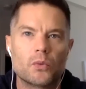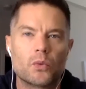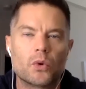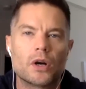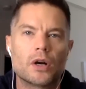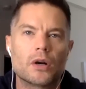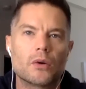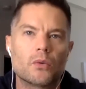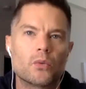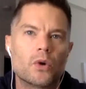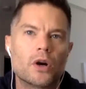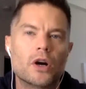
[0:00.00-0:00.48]

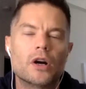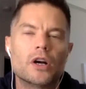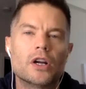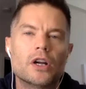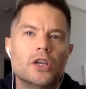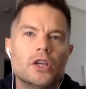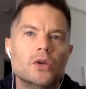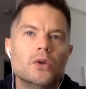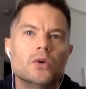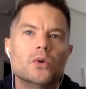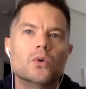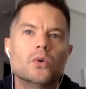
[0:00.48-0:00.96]
Where do
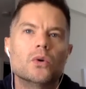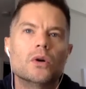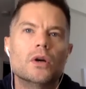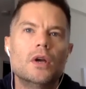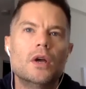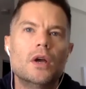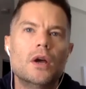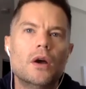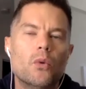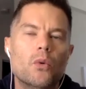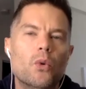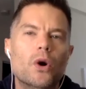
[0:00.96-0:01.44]
you,
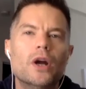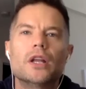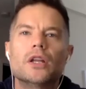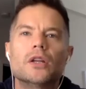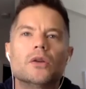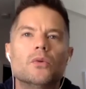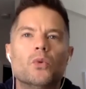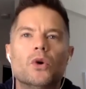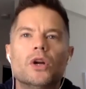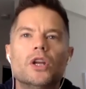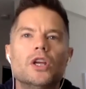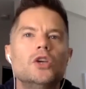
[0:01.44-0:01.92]
what
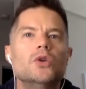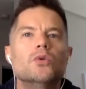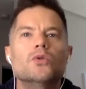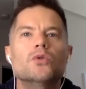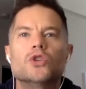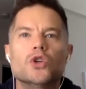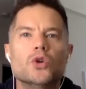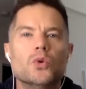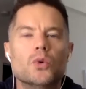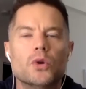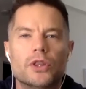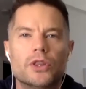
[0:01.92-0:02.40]
do you
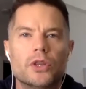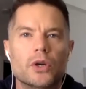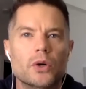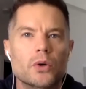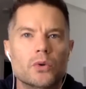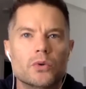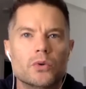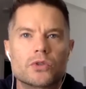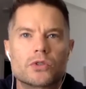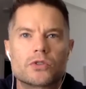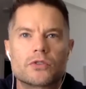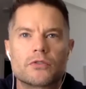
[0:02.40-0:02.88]
do with
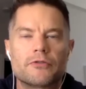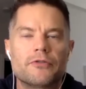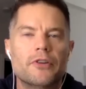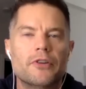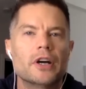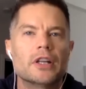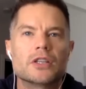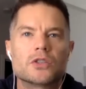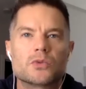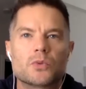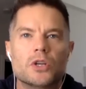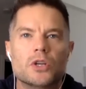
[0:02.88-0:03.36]
those
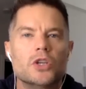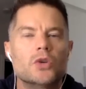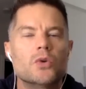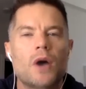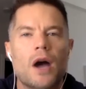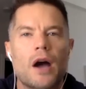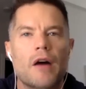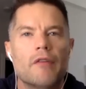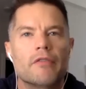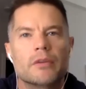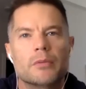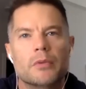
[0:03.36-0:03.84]
funds when you
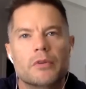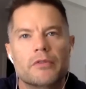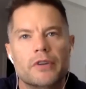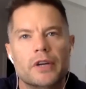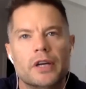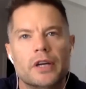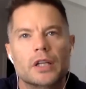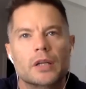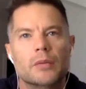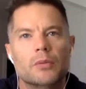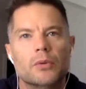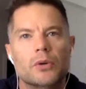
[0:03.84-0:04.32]
have them
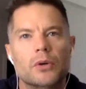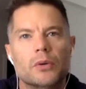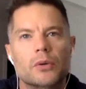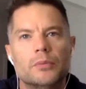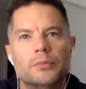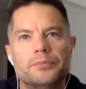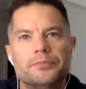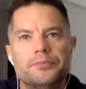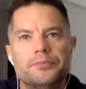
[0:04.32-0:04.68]
available?